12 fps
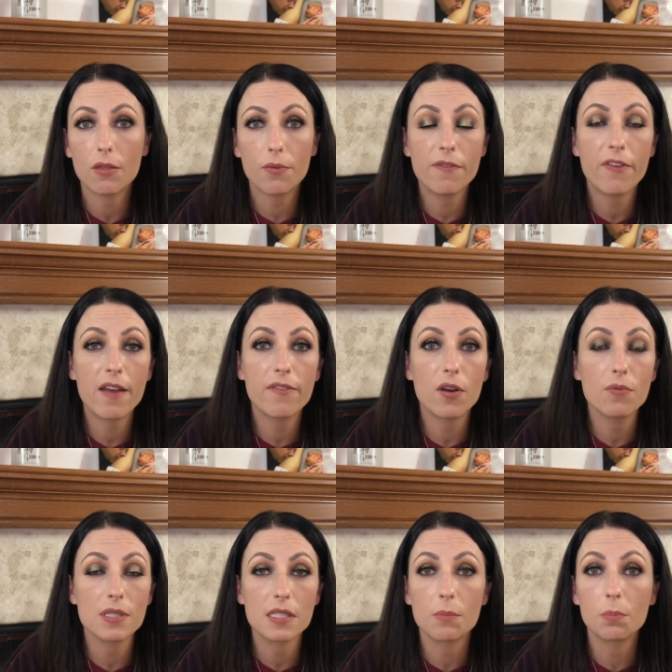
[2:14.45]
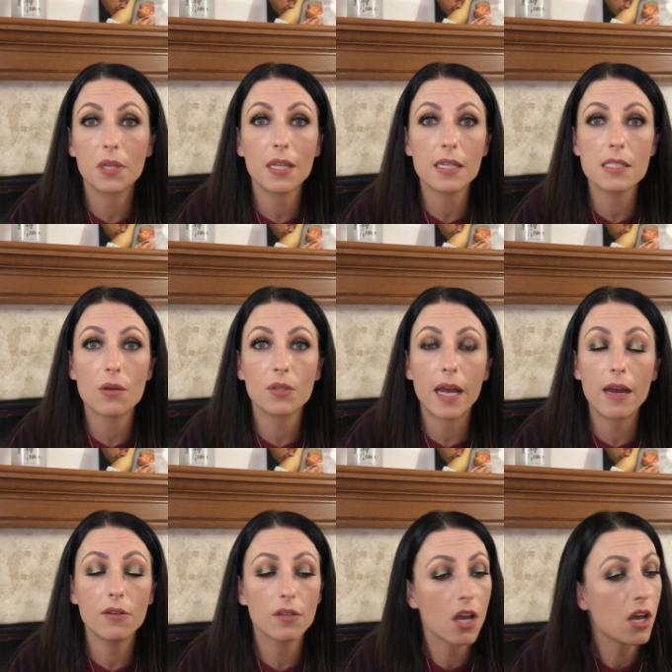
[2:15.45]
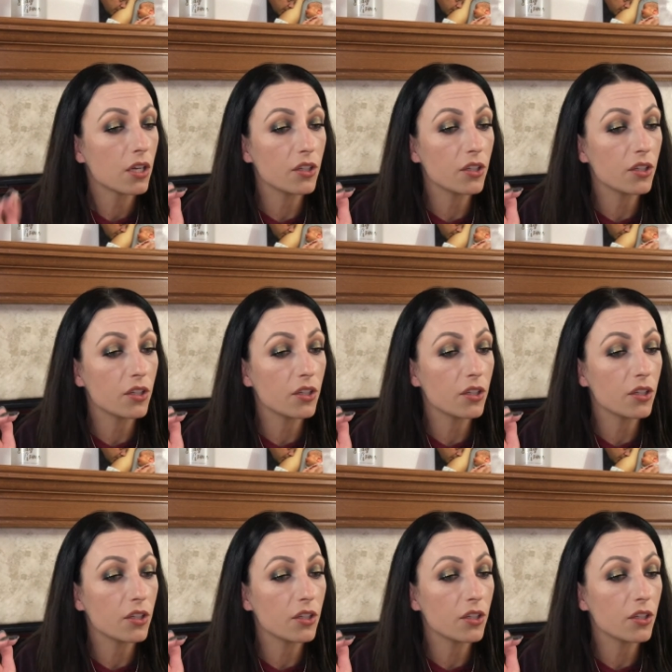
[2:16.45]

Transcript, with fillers: 350 was completely sold out.